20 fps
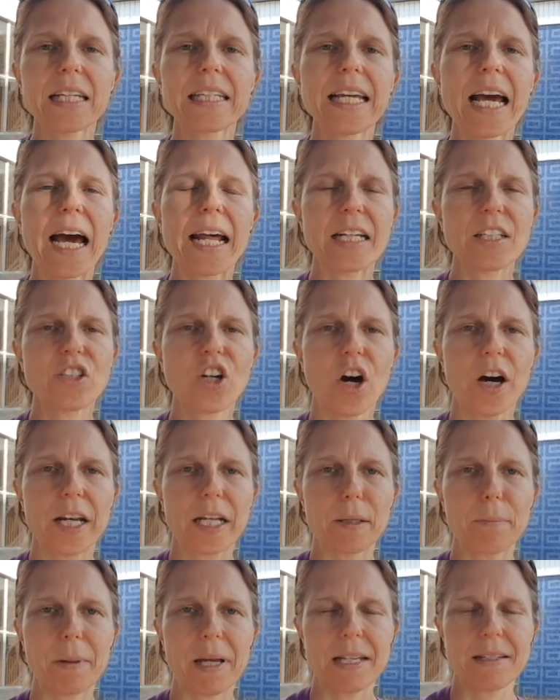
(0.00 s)

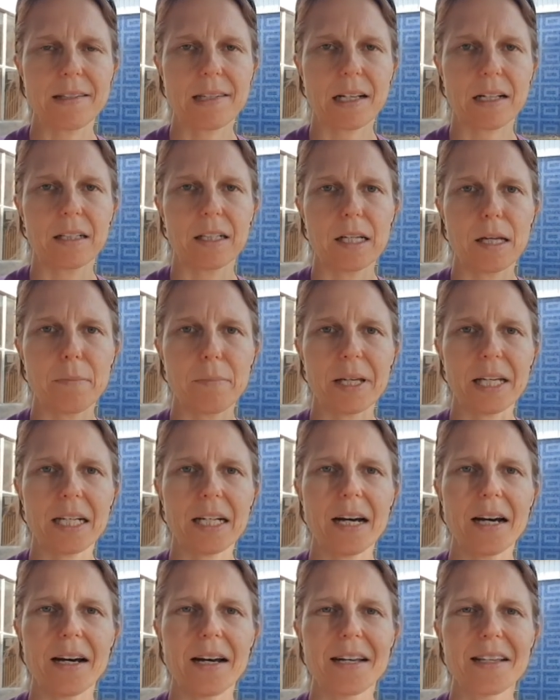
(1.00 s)
catatonic basically
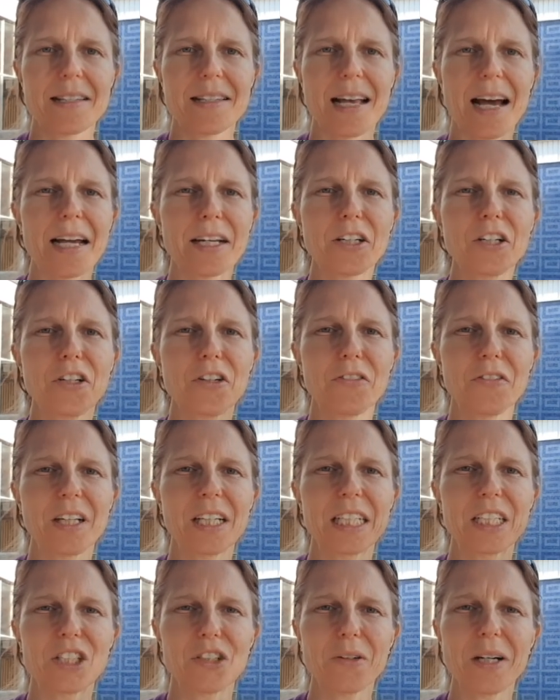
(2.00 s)
because I couldn't
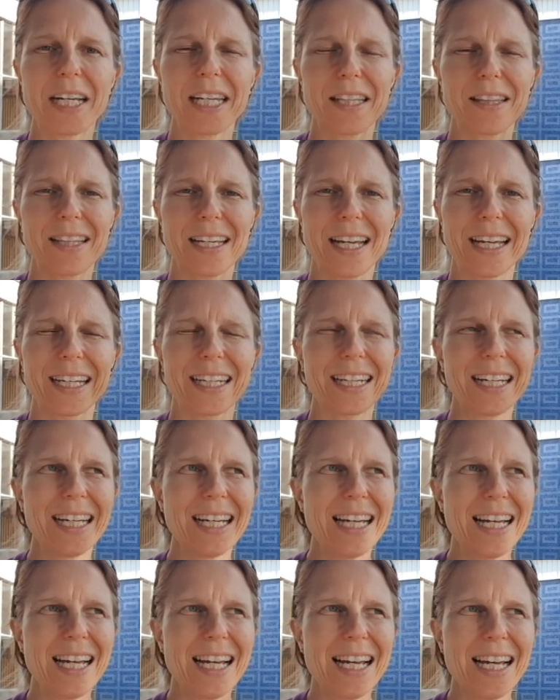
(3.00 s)
really do anything.
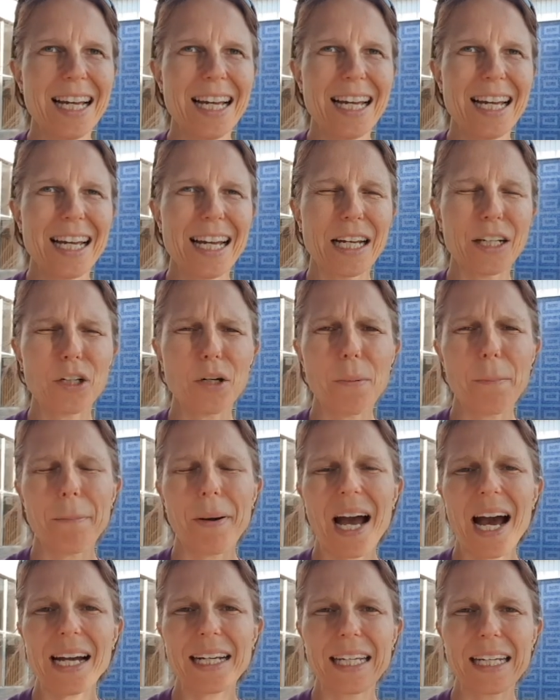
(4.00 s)
I couldn't
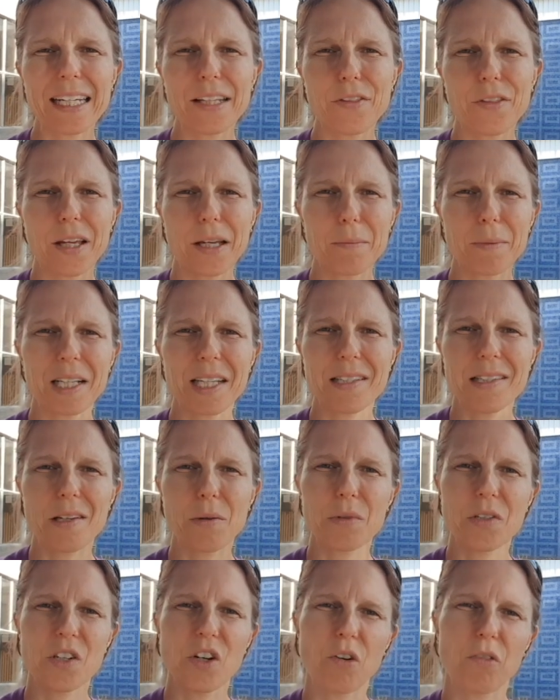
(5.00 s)
pack anything because
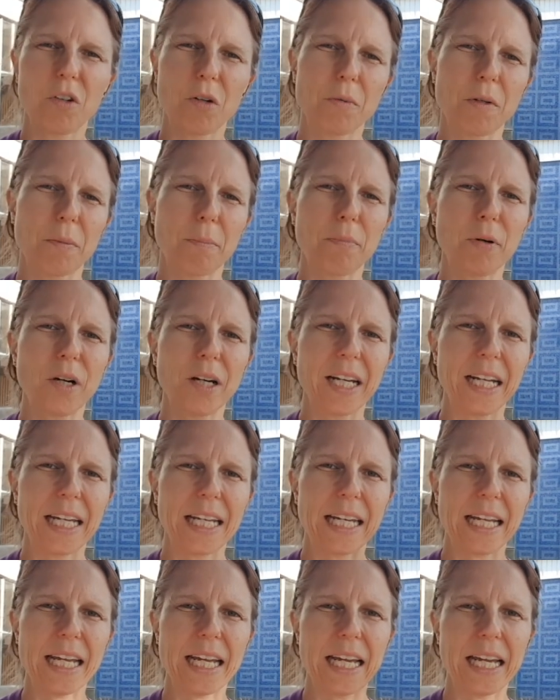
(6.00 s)
there was no room to put
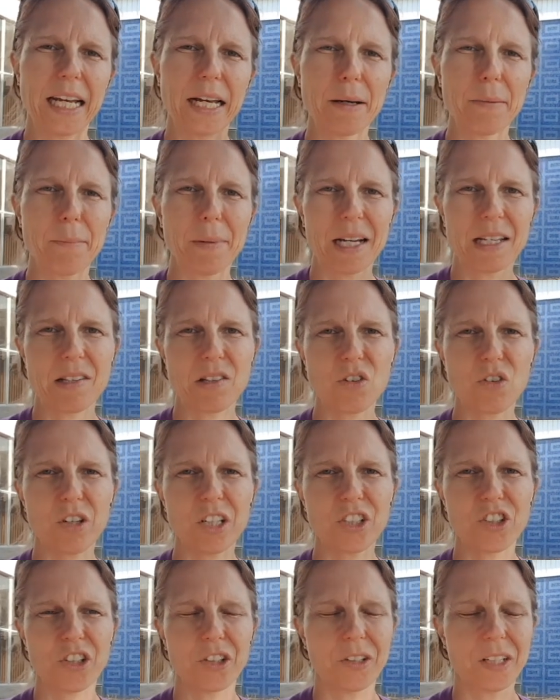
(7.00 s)
it in my
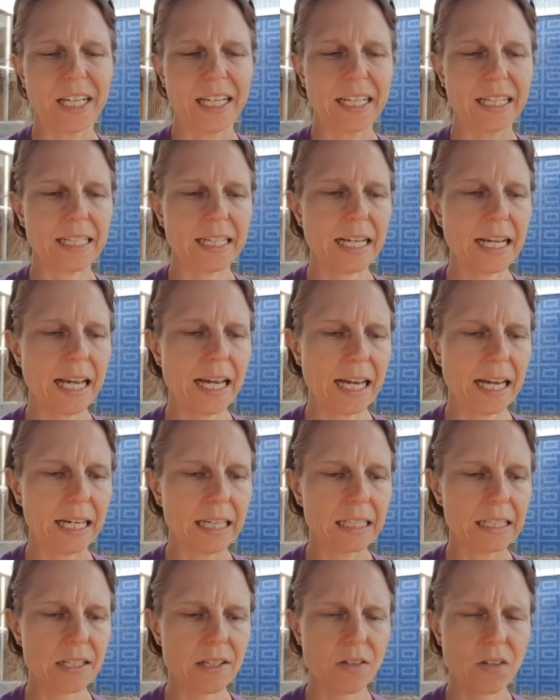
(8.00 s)
storage unit.
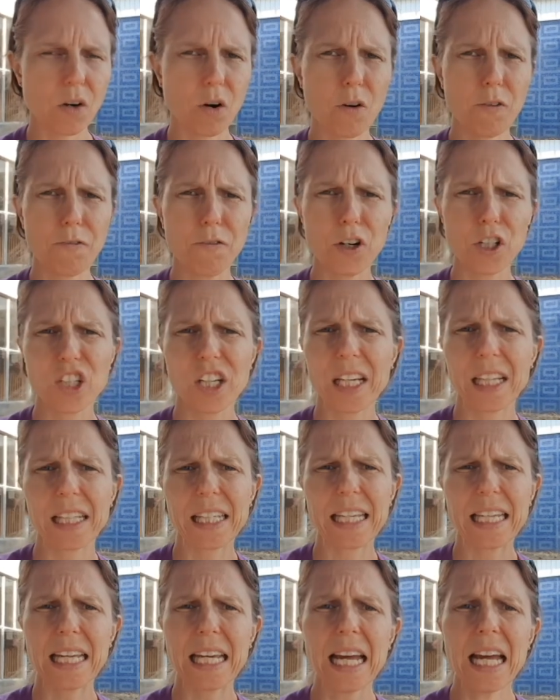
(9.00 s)
And so
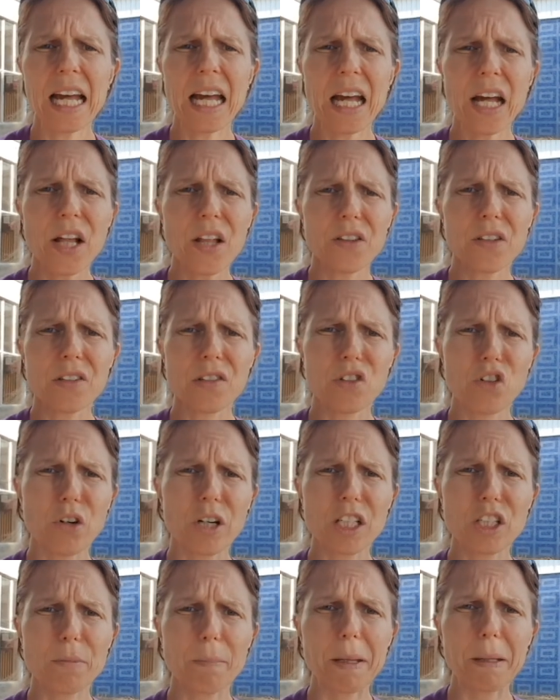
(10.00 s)
fortunately, the
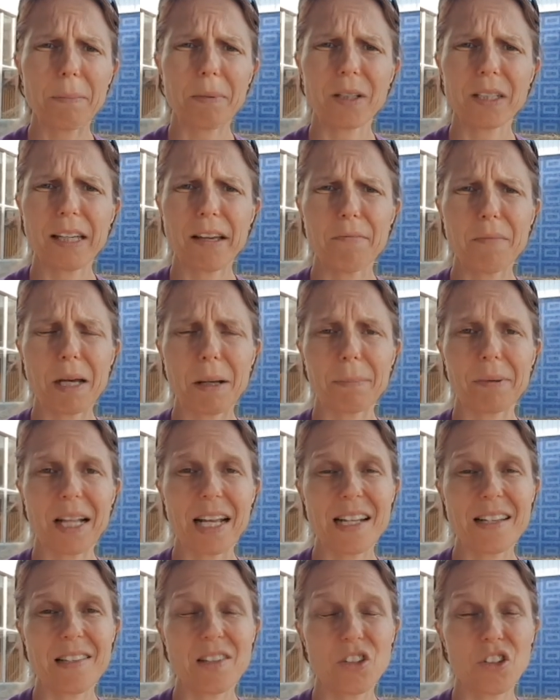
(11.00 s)
storage people gave me a
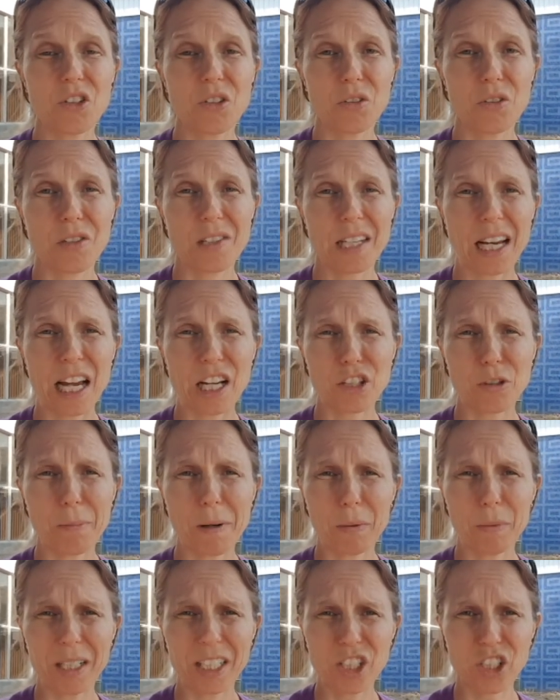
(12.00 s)
place to stash
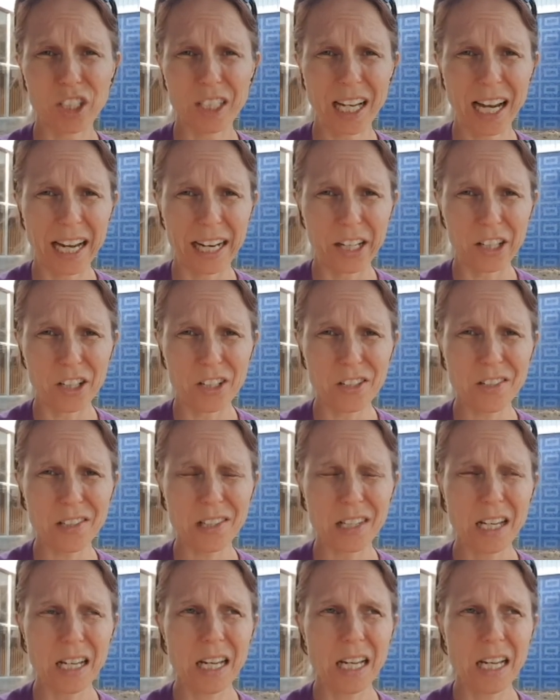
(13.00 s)
my winter tires,